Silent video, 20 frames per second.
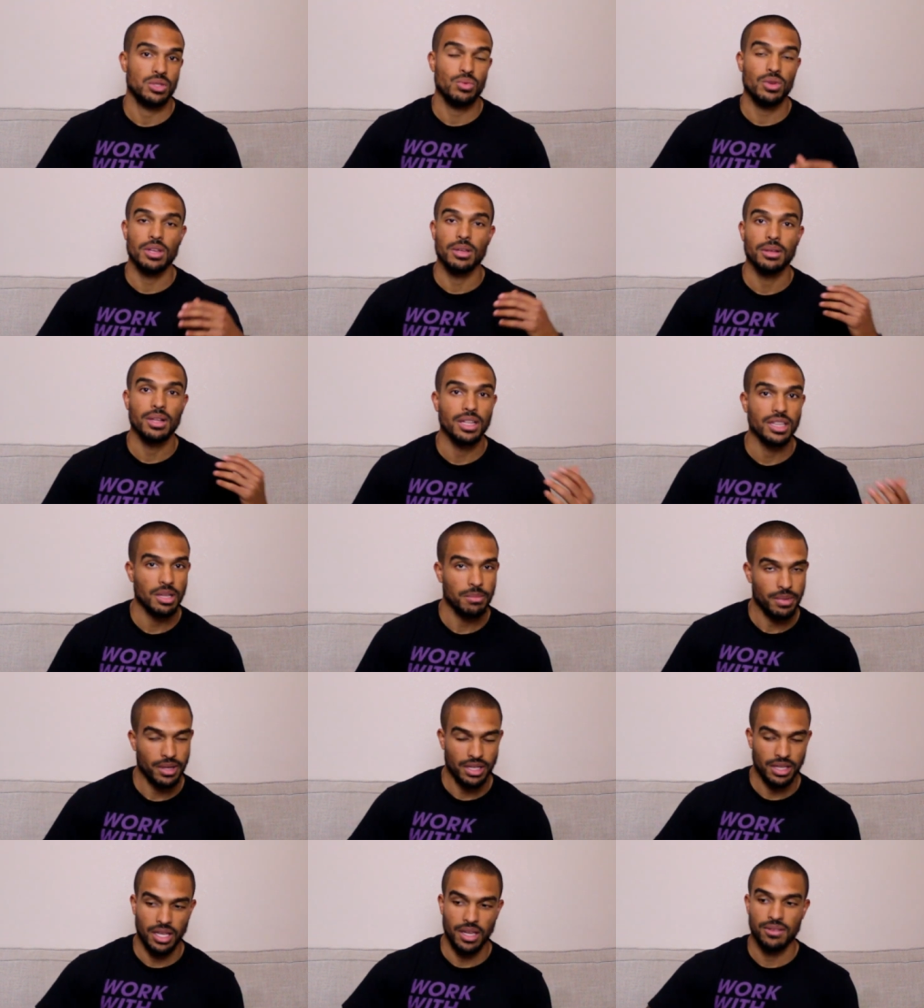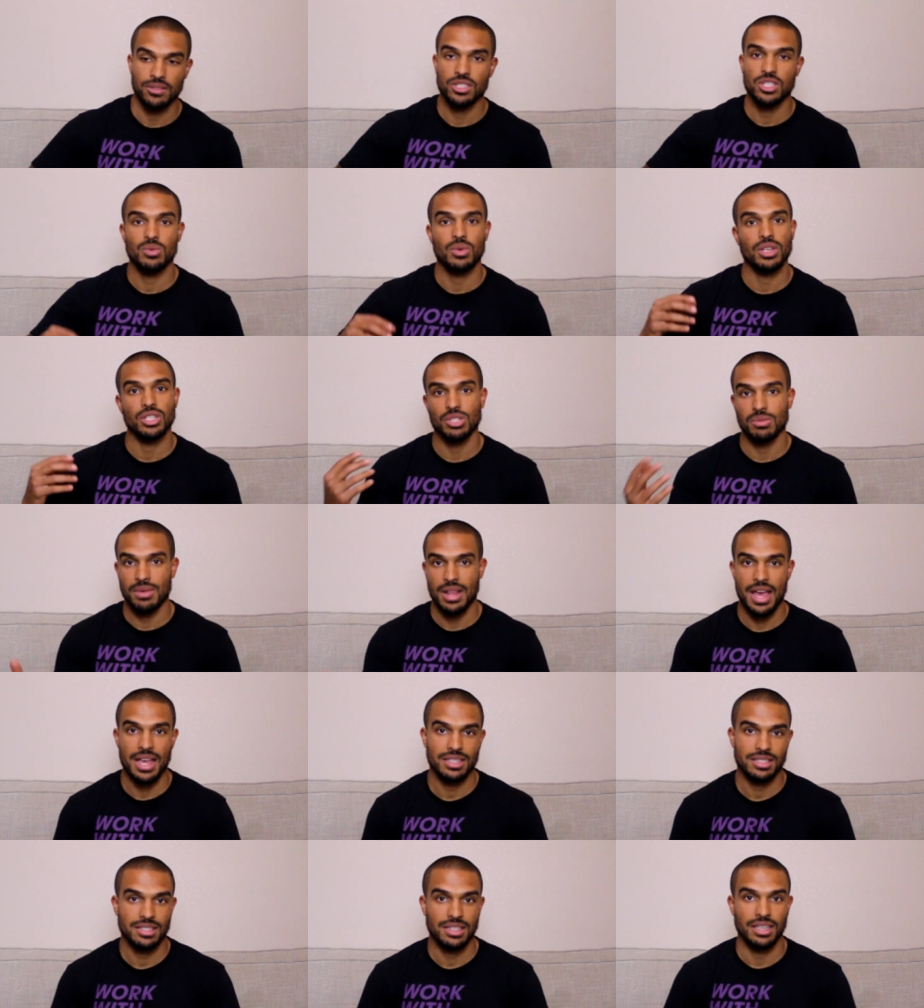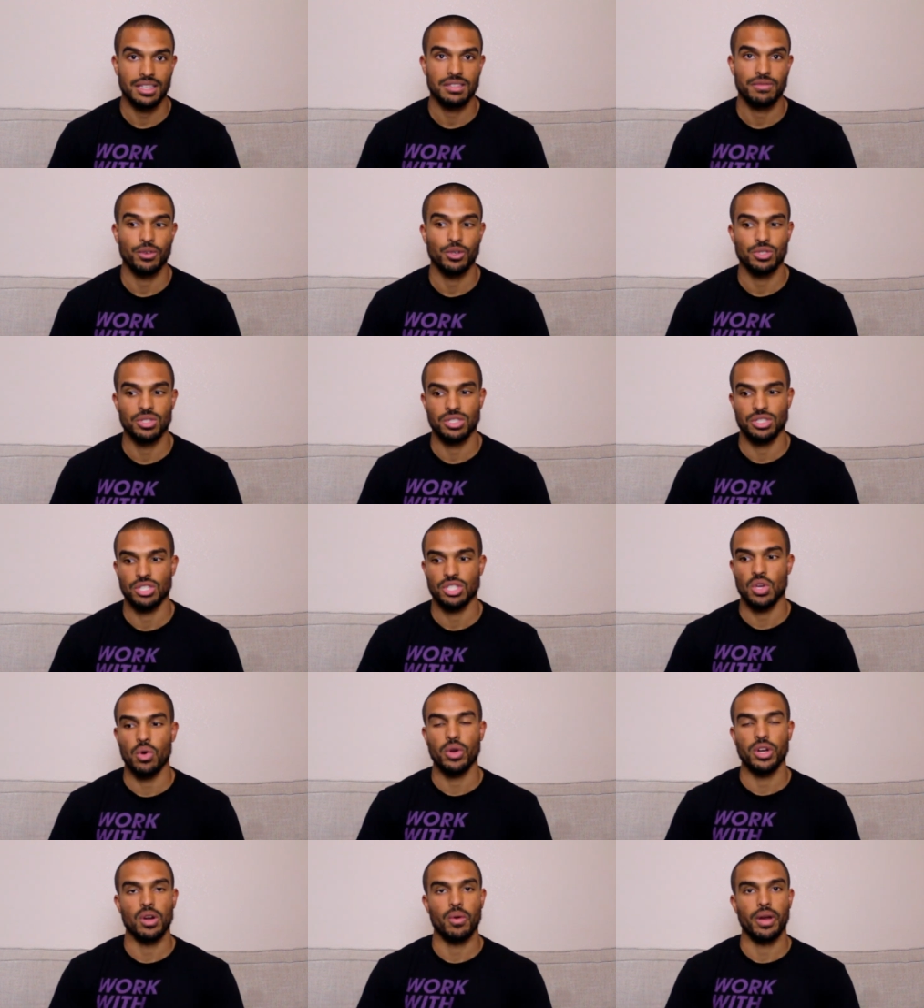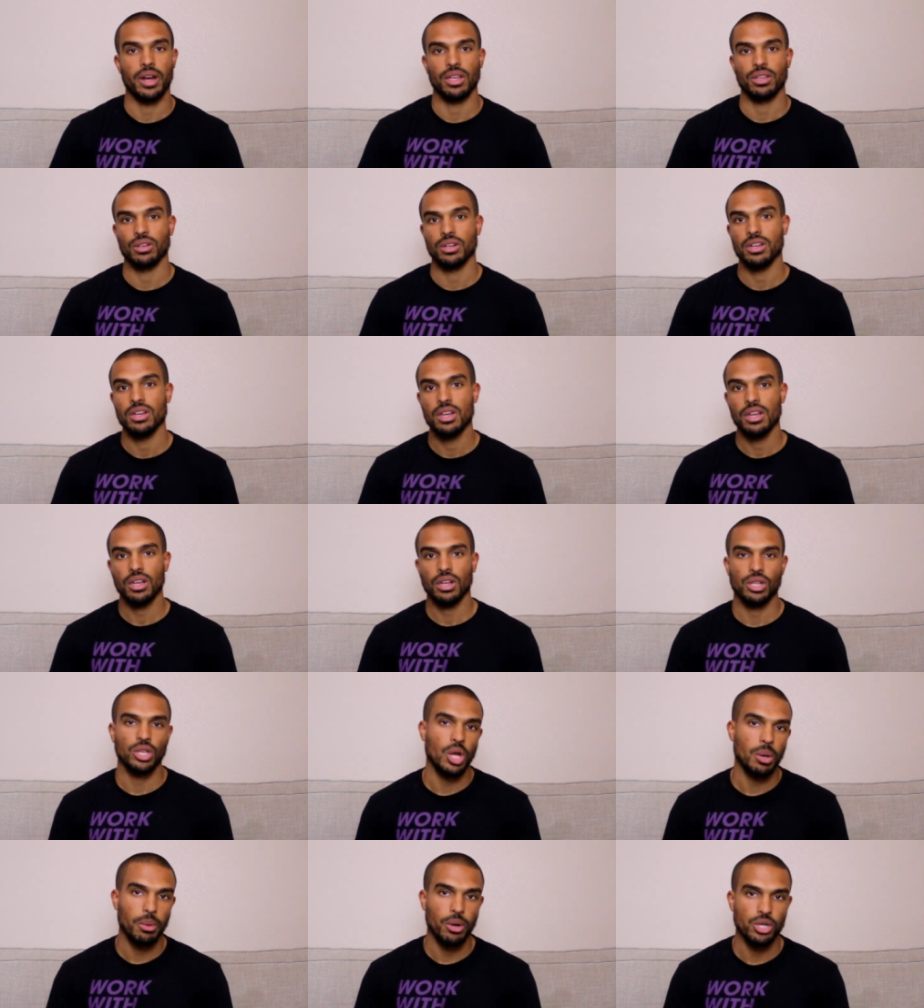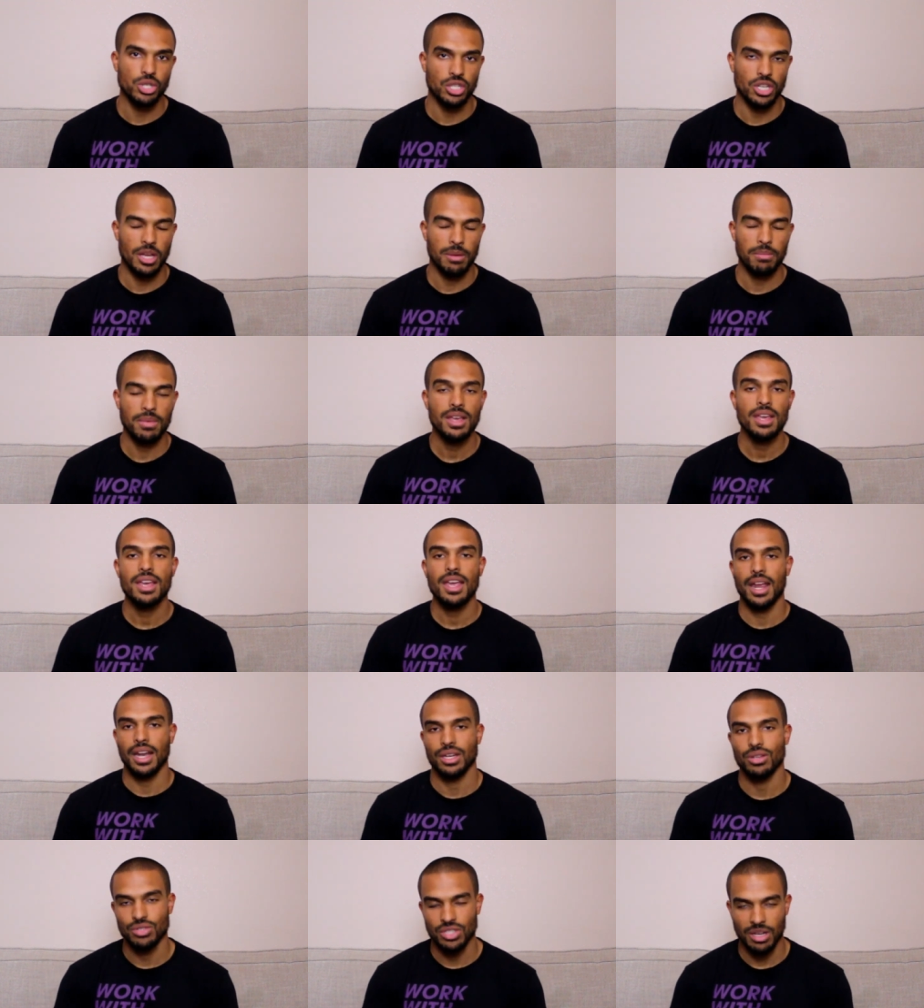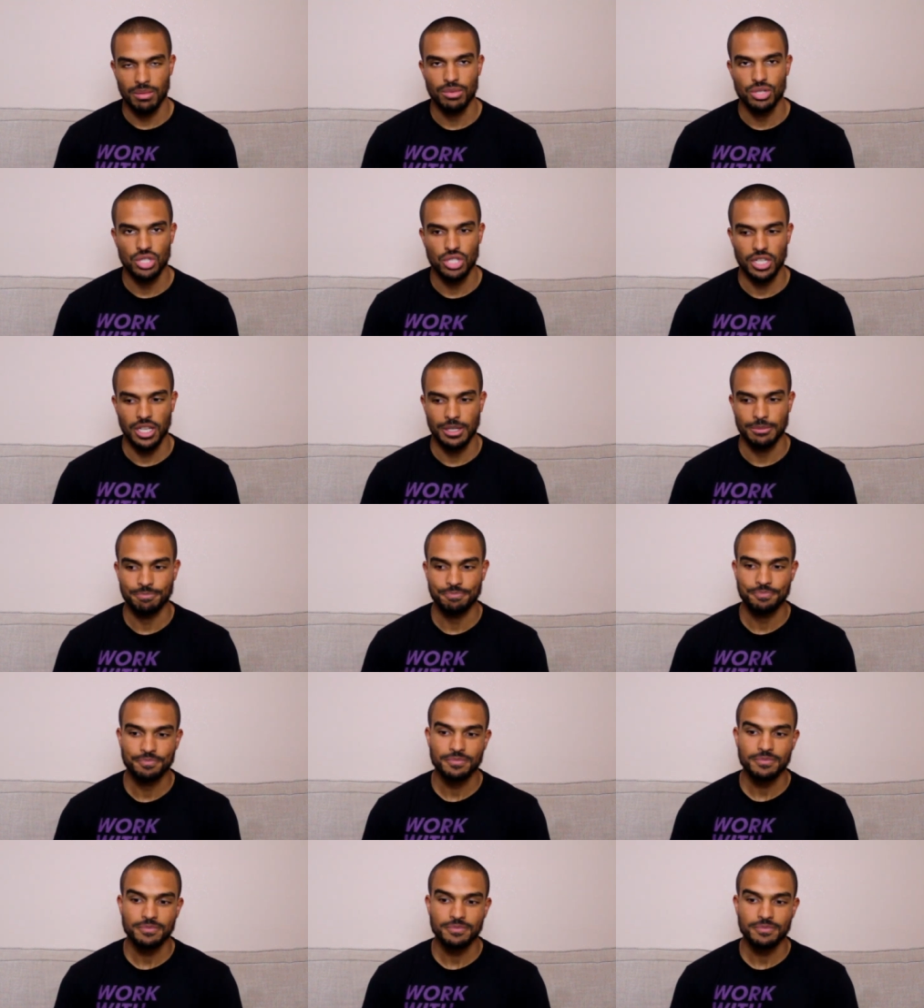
doing Olympic lifts, doing gymnastics, versus just going to a regular global gym and using a machine.